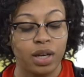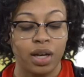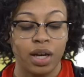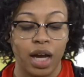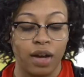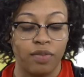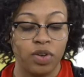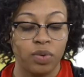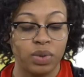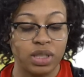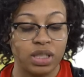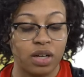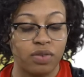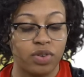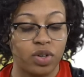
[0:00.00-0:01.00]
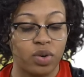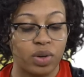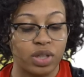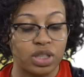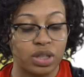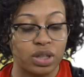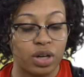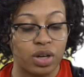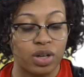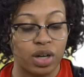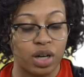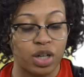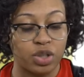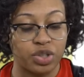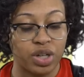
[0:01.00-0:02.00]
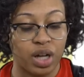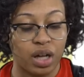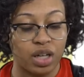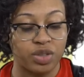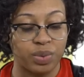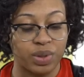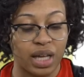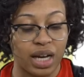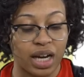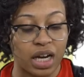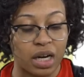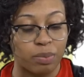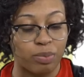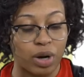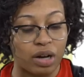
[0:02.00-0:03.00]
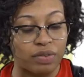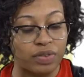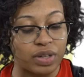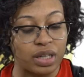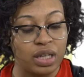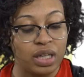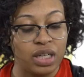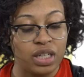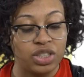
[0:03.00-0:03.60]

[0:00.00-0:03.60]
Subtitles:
Evan was never going to earn $100 with that kind of profit.